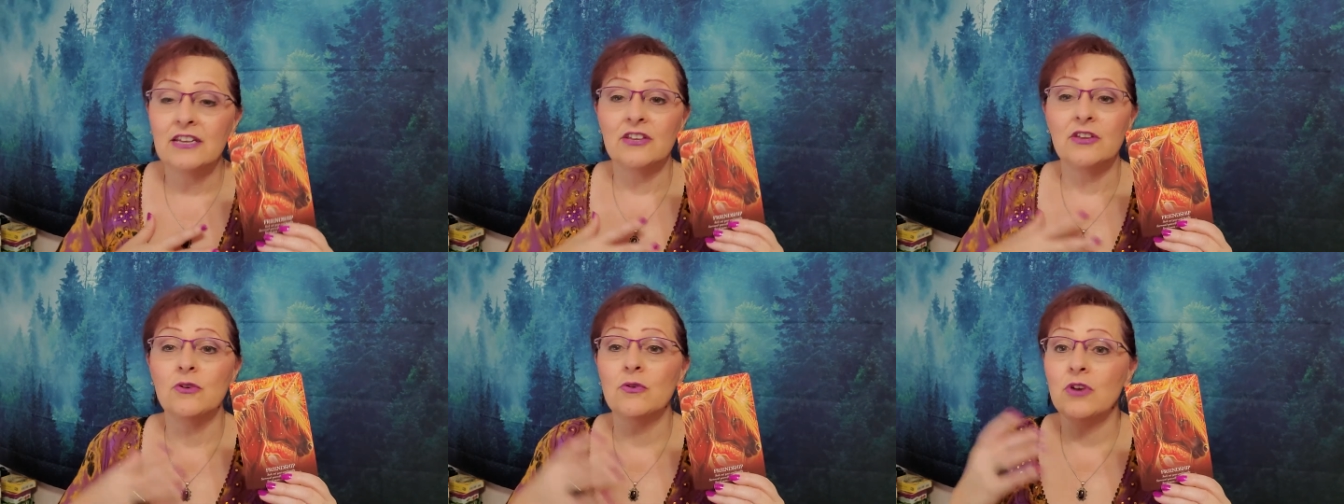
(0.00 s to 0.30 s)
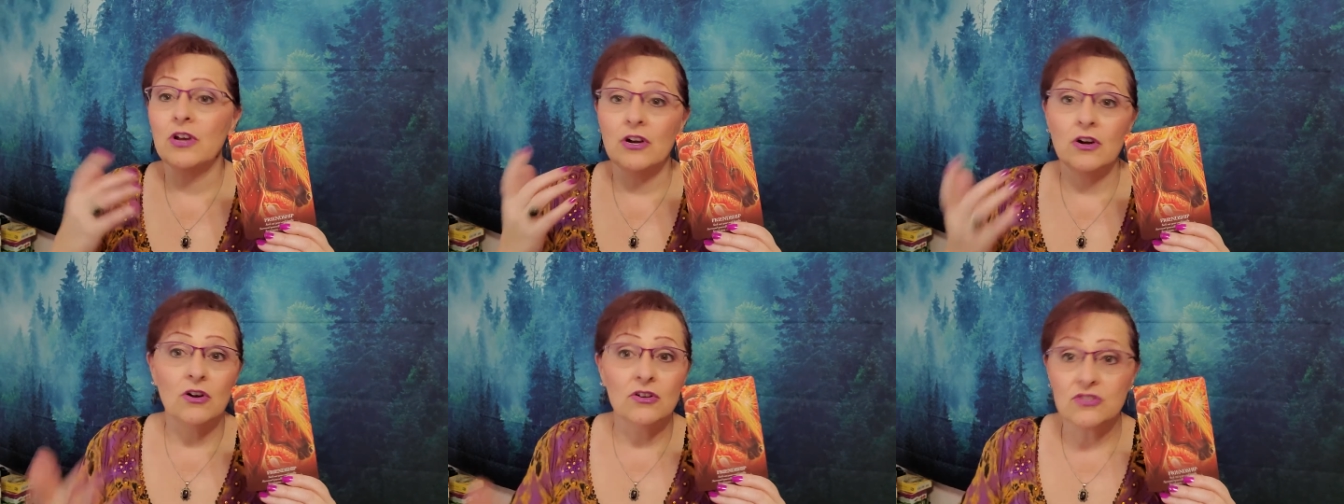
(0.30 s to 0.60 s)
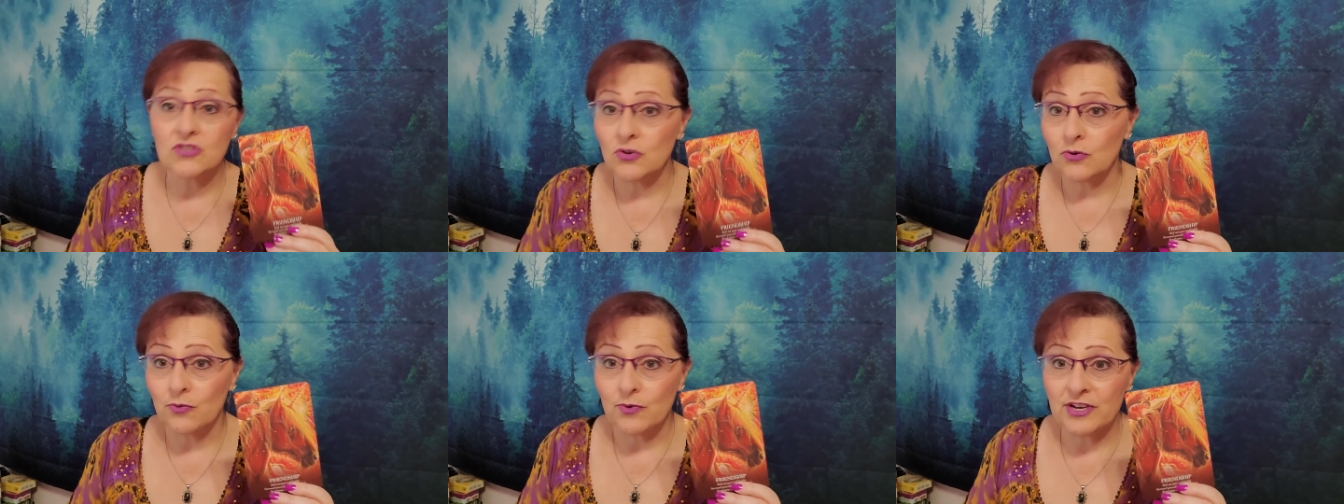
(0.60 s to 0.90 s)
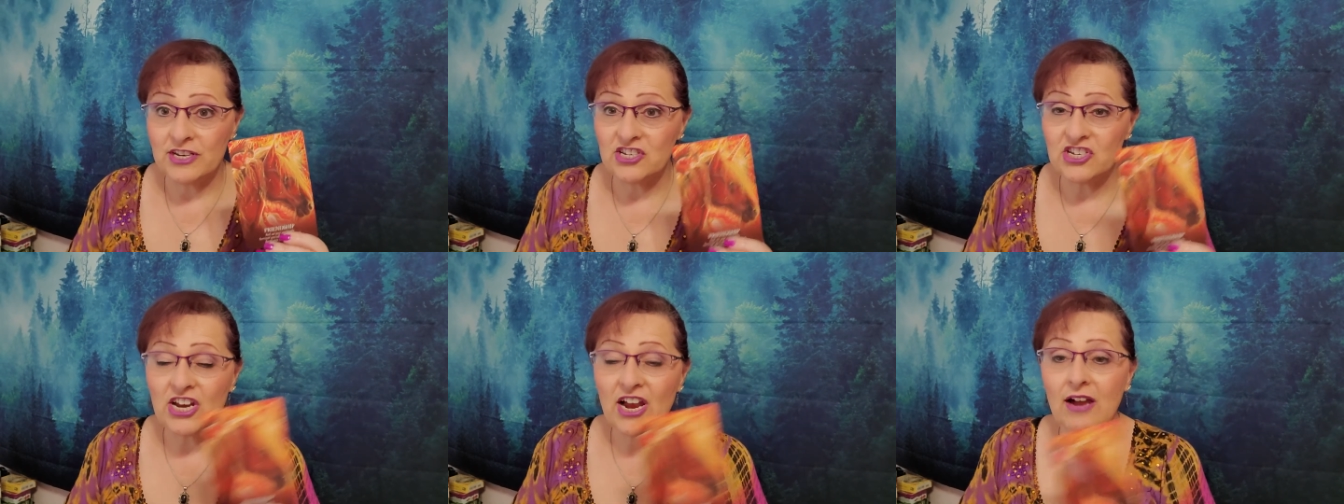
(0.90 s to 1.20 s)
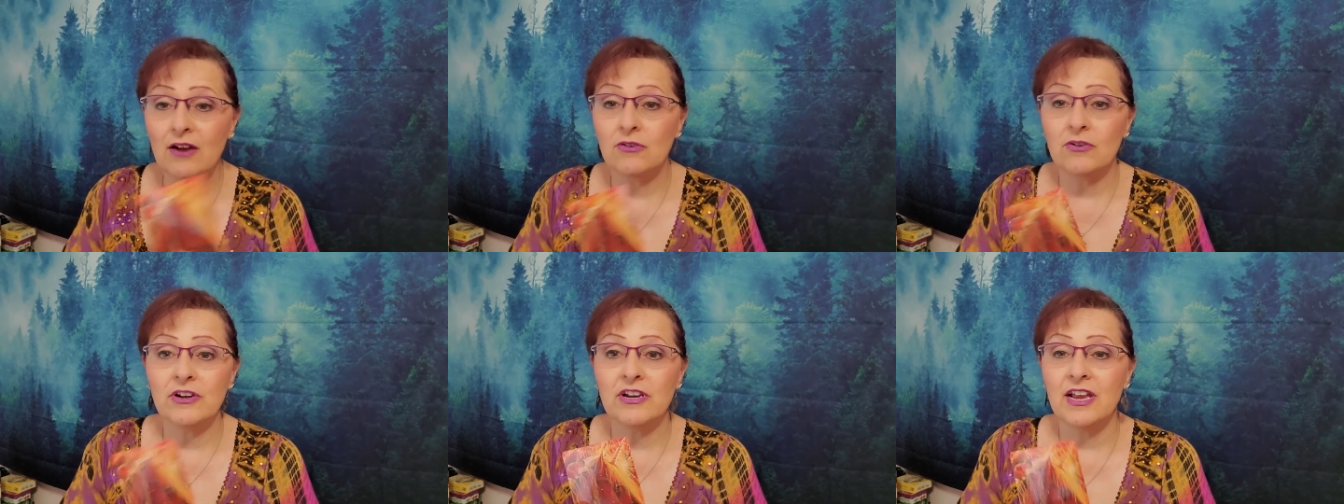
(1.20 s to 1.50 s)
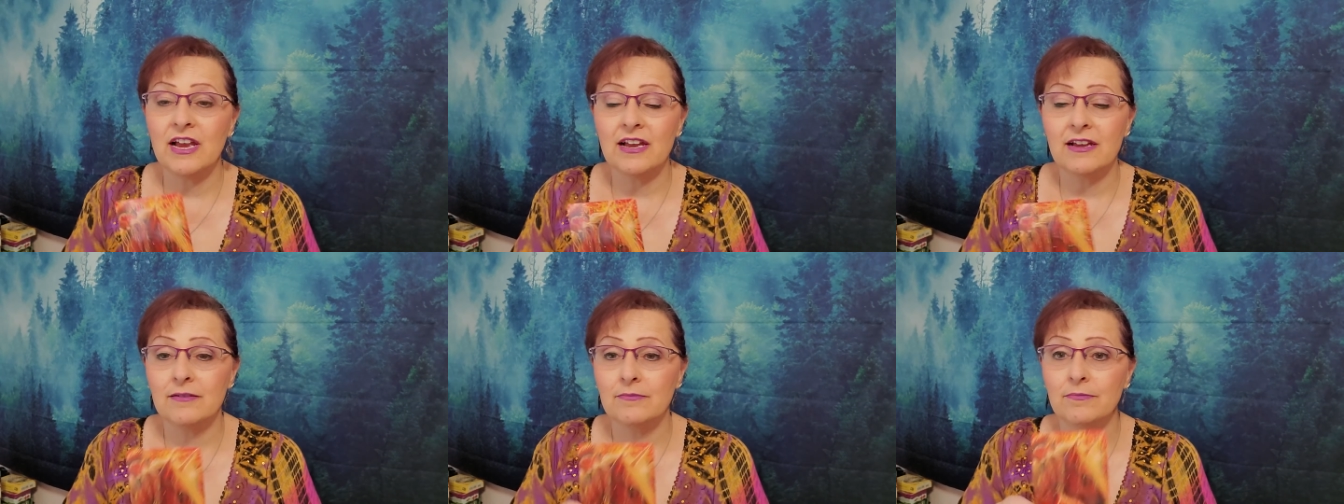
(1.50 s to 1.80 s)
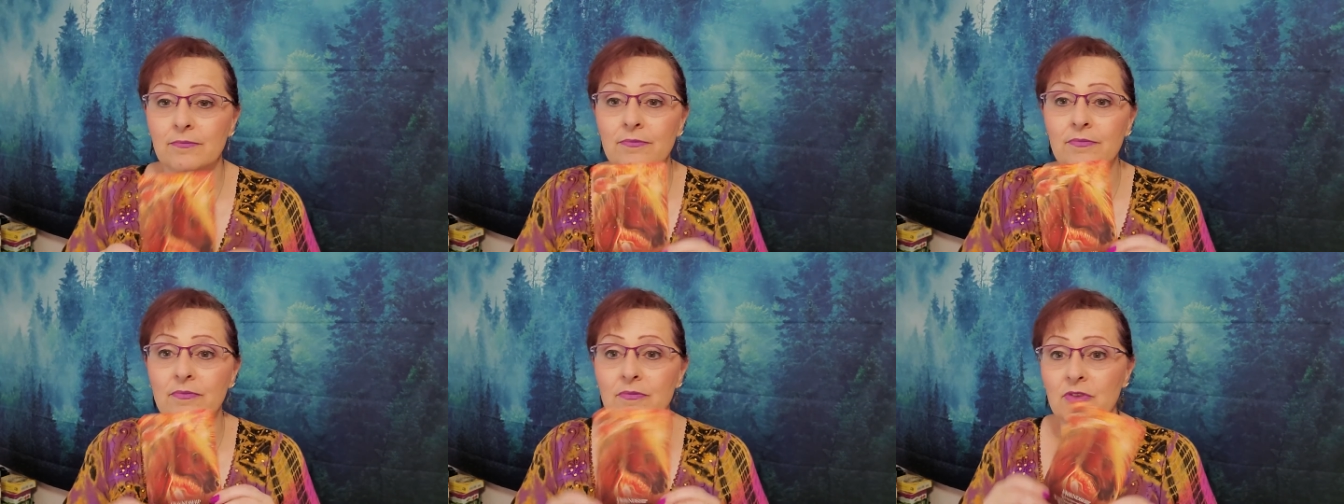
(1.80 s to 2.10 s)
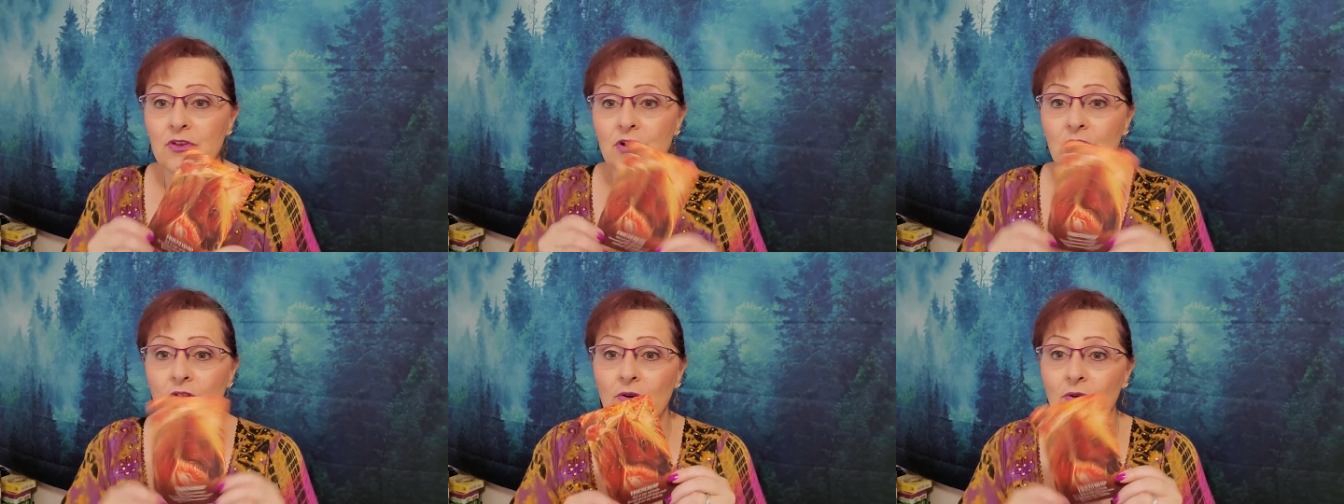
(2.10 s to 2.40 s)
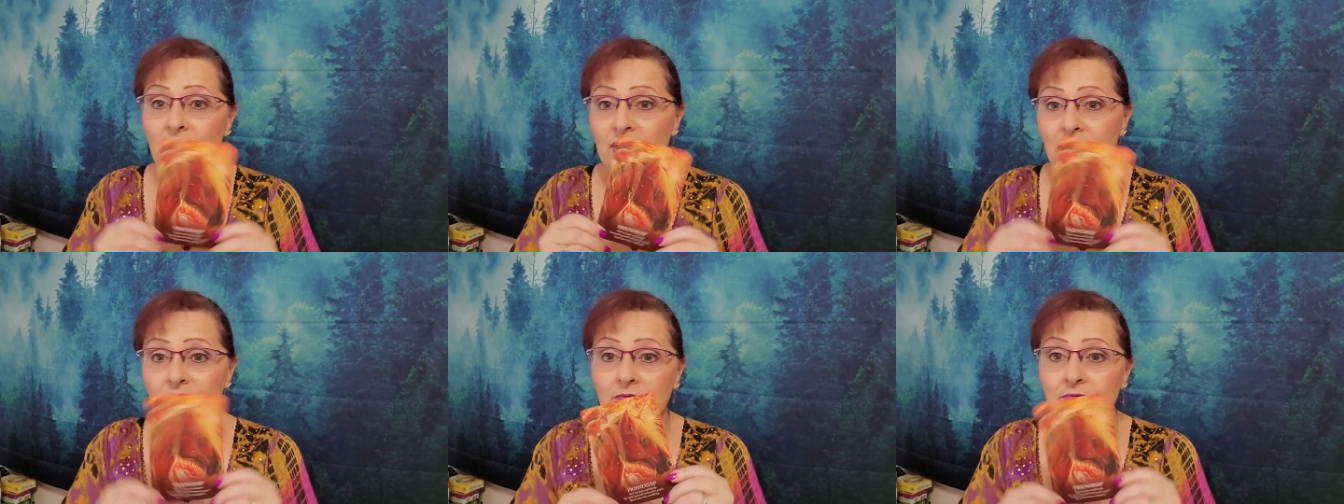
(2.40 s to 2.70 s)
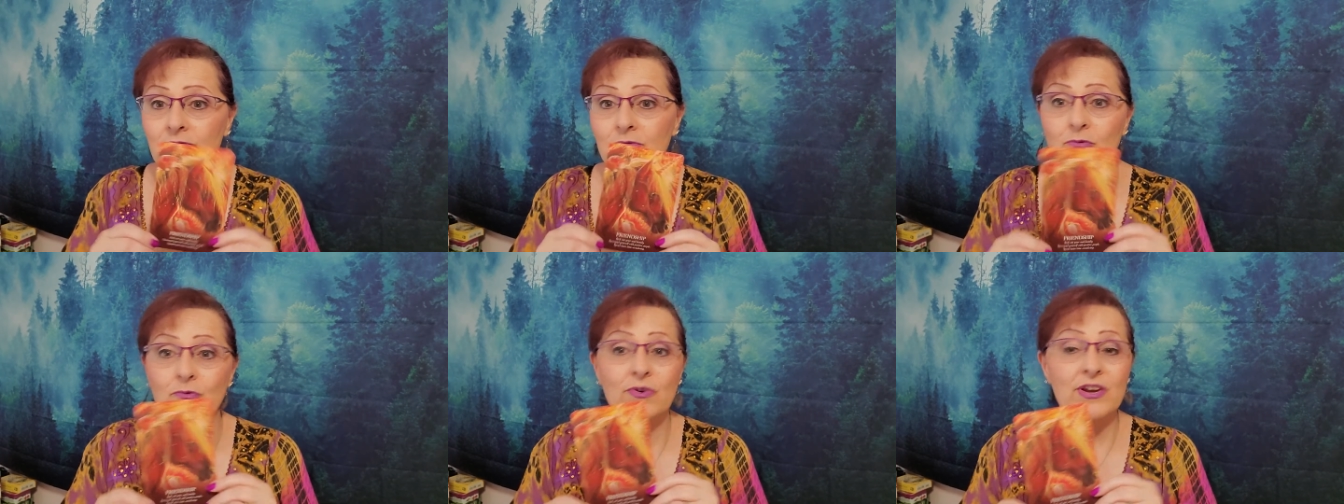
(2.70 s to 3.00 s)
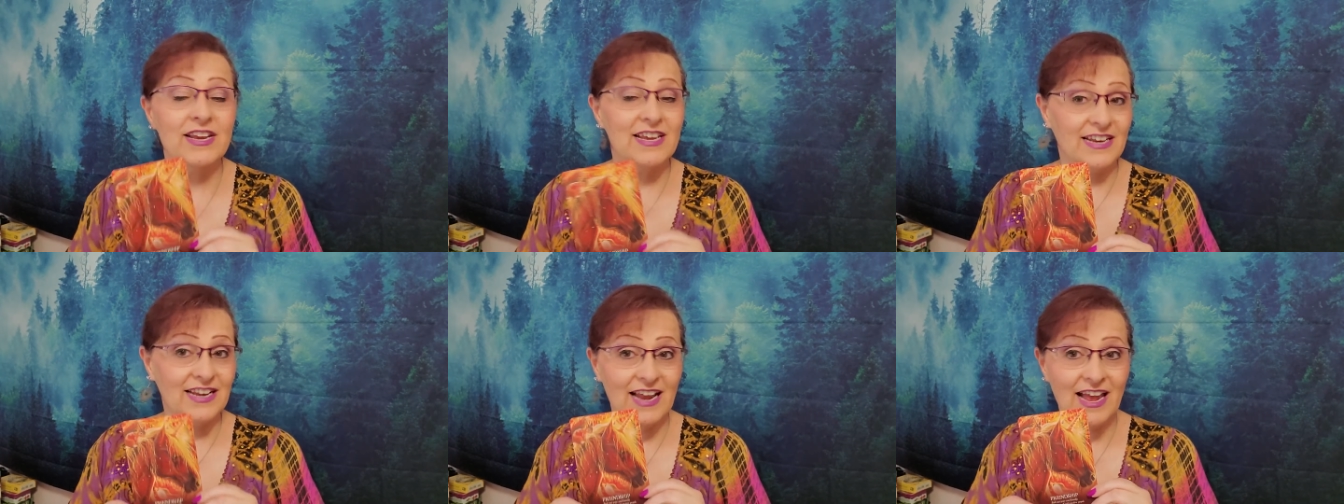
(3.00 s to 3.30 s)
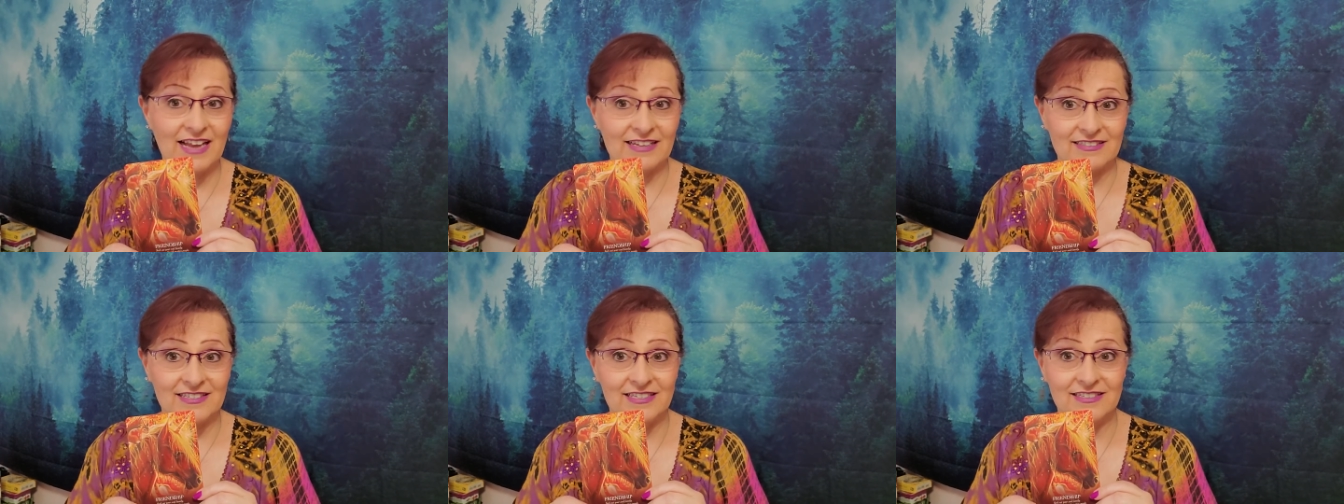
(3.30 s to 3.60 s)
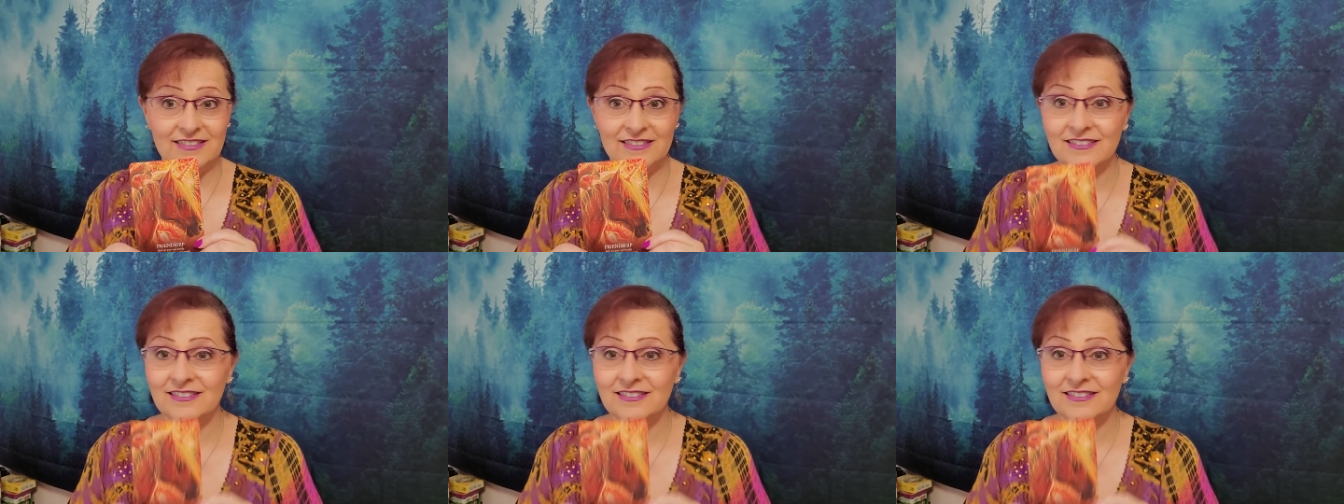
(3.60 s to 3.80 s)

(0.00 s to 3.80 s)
you can also reach out, you know, and reconnect.